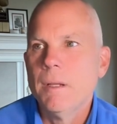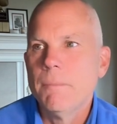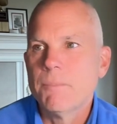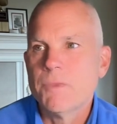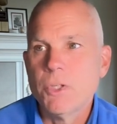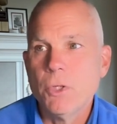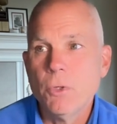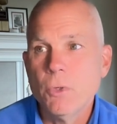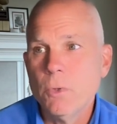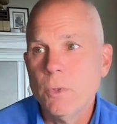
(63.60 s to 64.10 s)

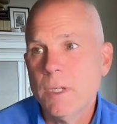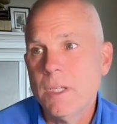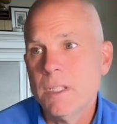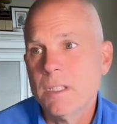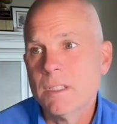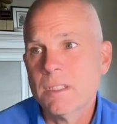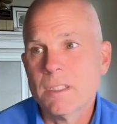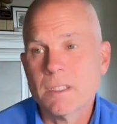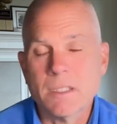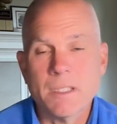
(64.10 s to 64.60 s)
2
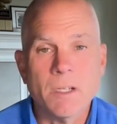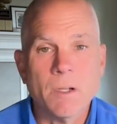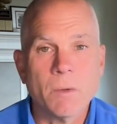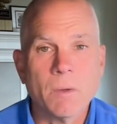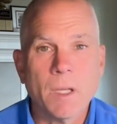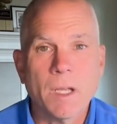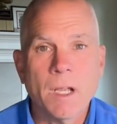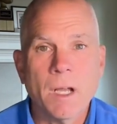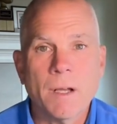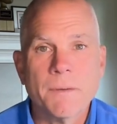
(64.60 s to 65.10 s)
is,
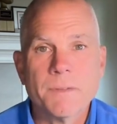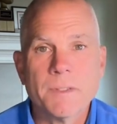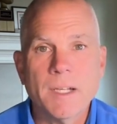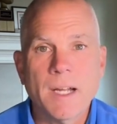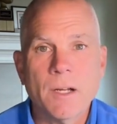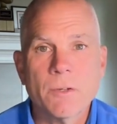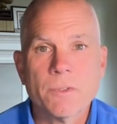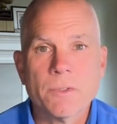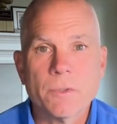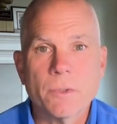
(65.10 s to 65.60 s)
layoffs and
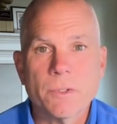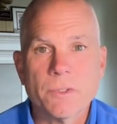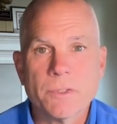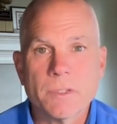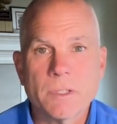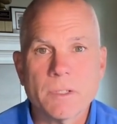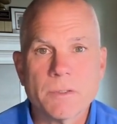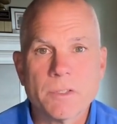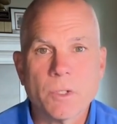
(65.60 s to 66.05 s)
outsourcing.